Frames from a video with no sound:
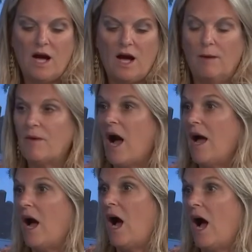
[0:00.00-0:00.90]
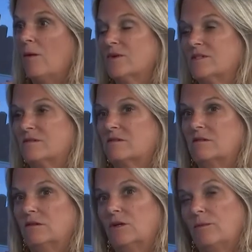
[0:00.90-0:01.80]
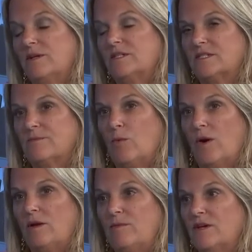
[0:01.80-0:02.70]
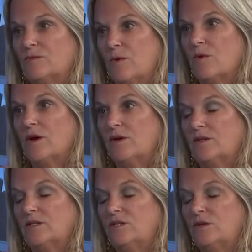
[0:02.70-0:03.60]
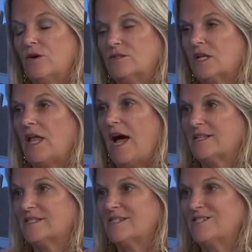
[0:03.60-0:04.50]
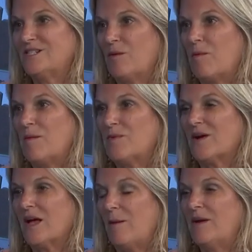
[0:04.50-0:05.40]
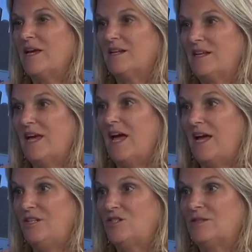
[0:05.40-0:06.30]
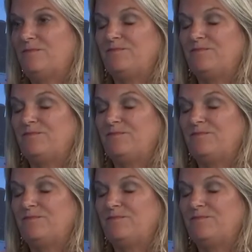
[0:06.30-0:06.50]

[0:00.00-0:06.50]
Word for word: Um, I, I was a little bit disappointed because we were going to do those classes, you know, where people could come and get engaged.